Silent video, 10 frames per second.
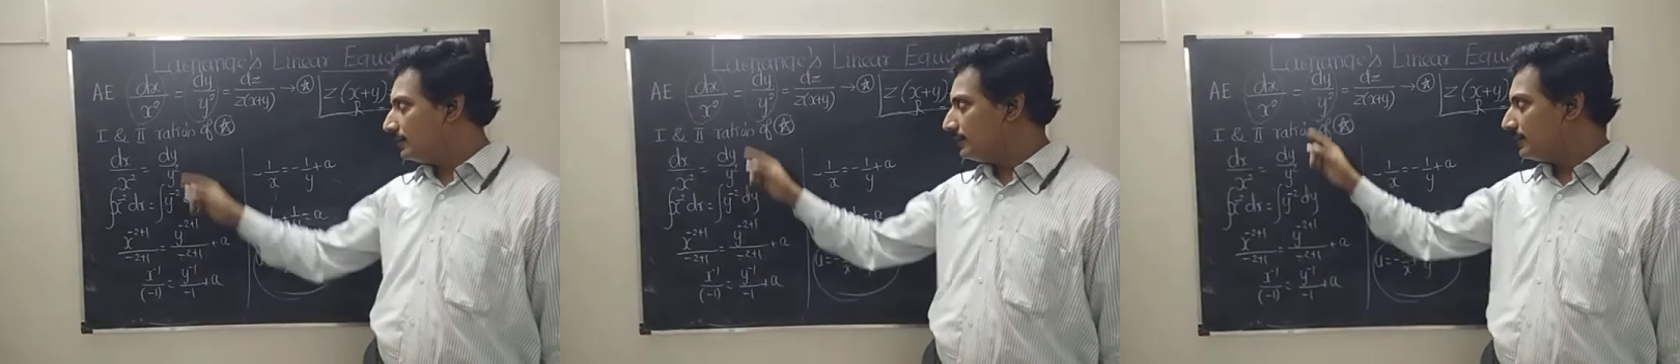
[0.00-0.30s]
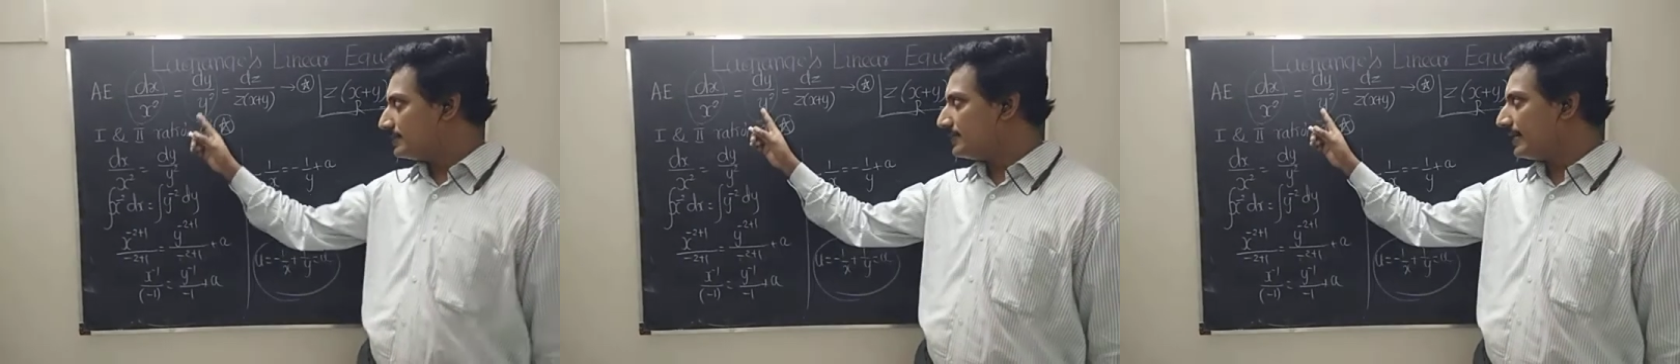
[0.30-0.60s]

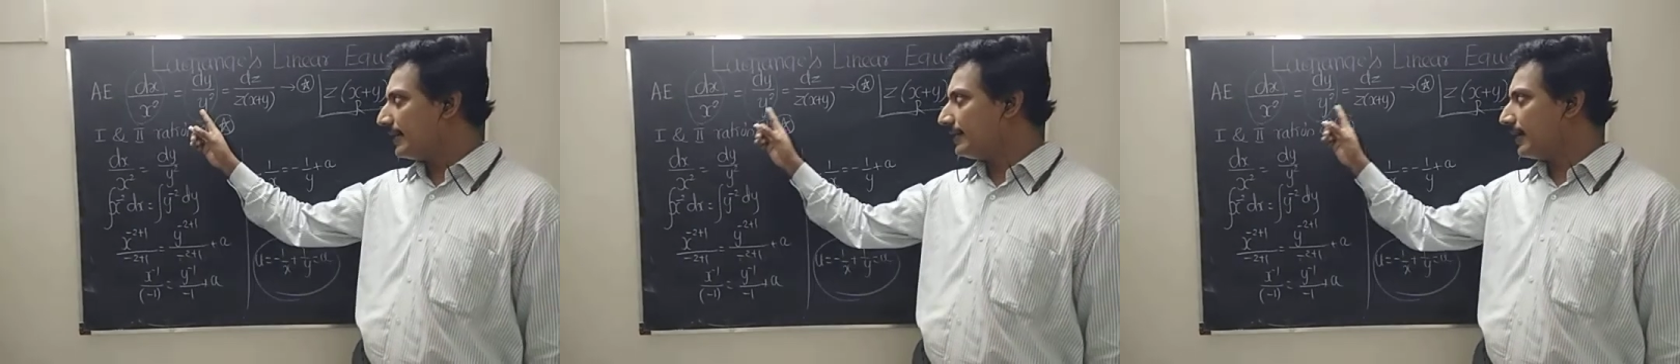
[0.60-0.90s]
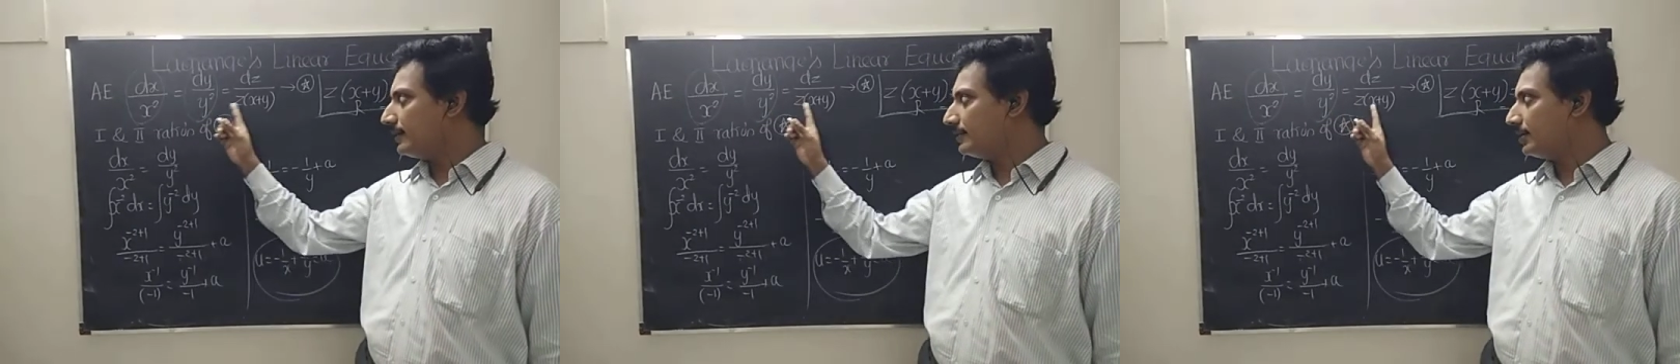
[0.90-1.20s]
the second
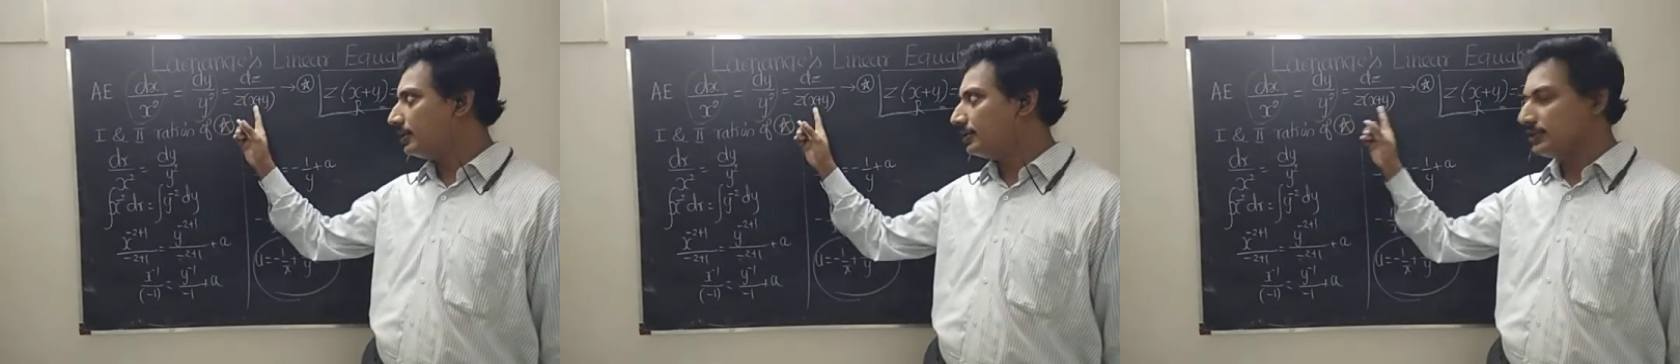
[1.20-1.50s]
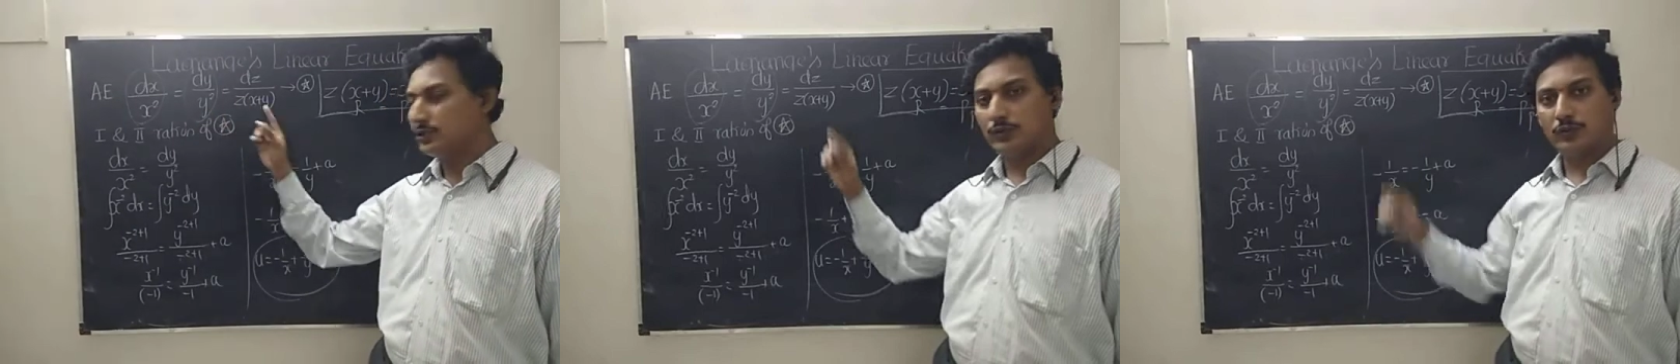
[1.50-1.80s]
and third
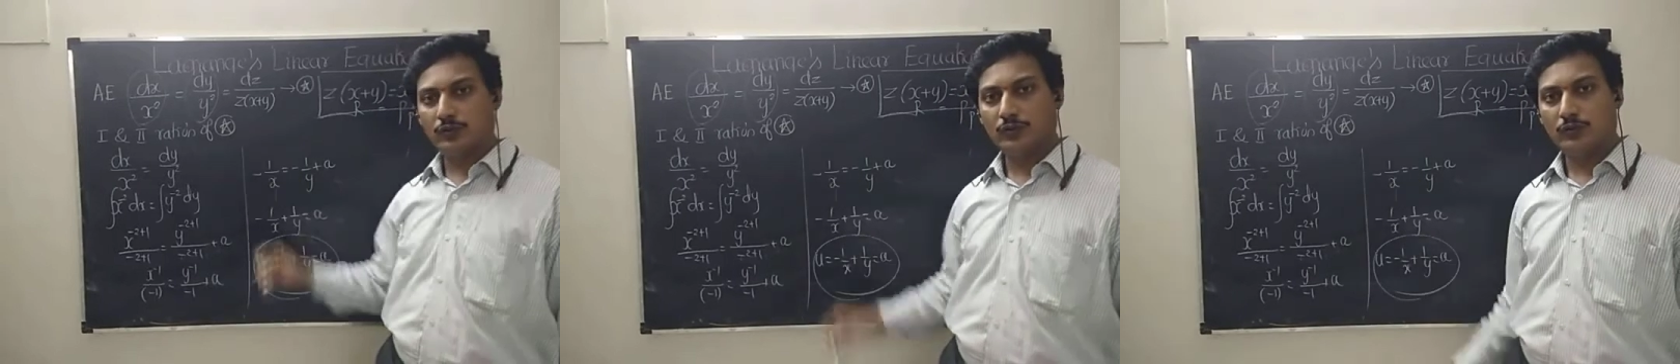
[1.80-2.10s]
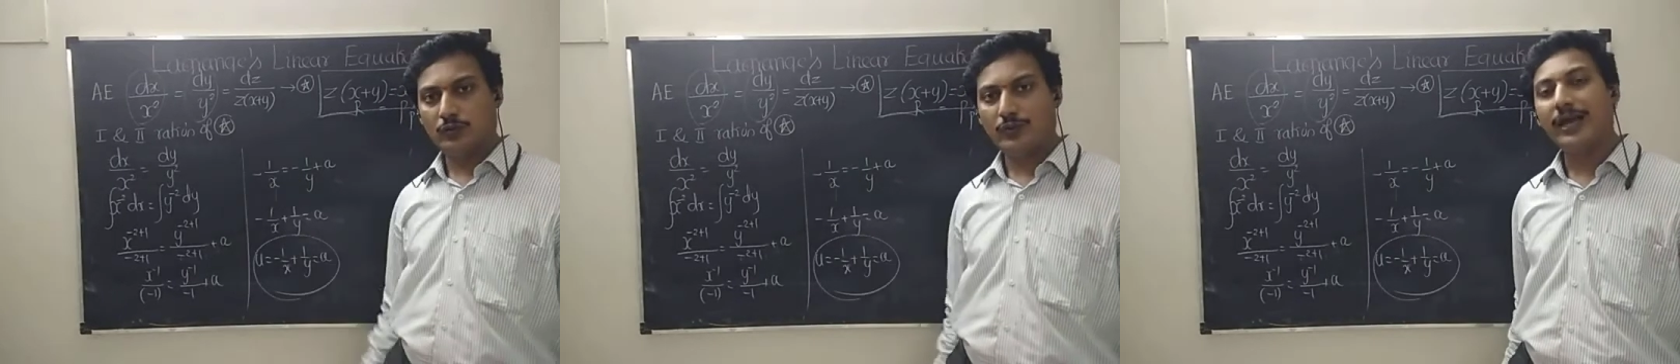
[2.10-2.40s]
ratio,
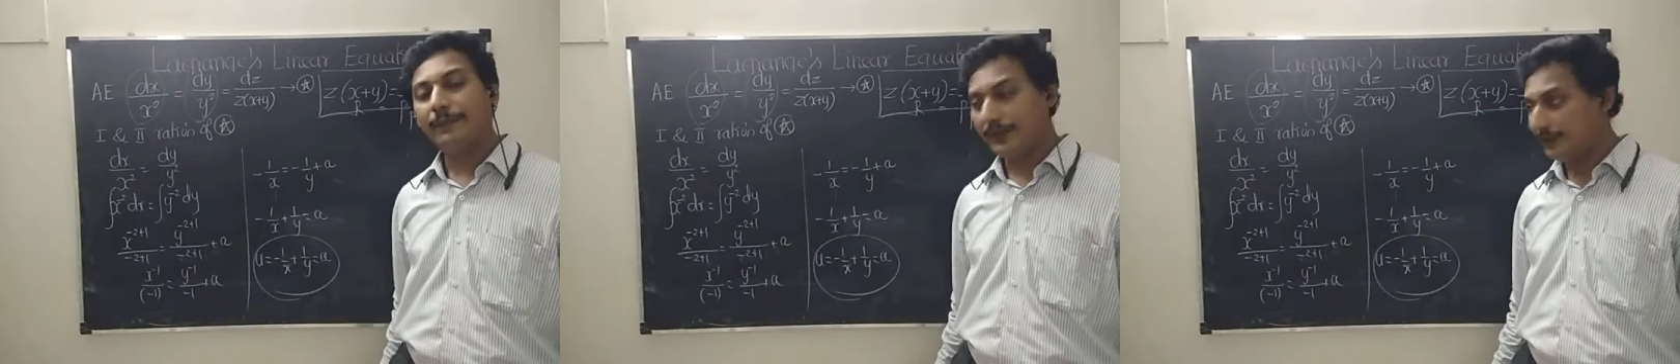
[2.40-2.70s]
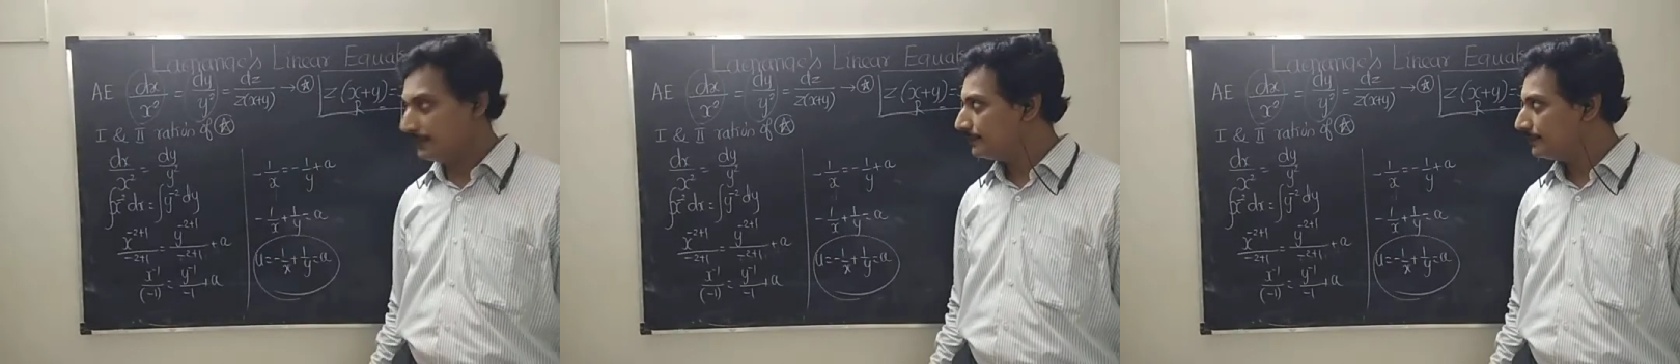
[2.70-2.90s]
what happens?